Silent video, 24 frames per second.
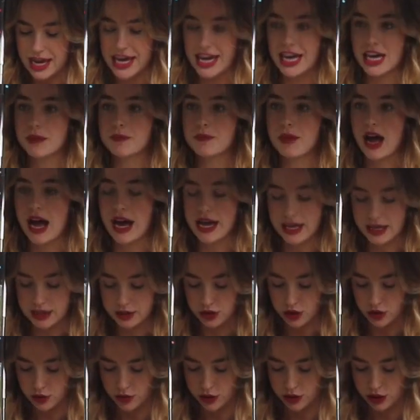and buy in
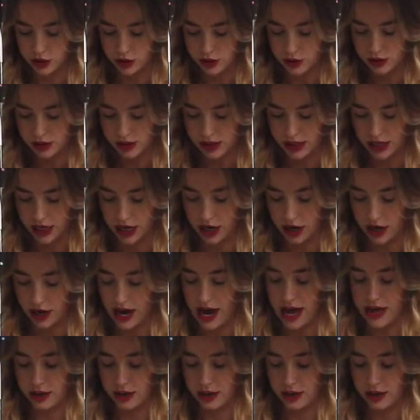to reduce their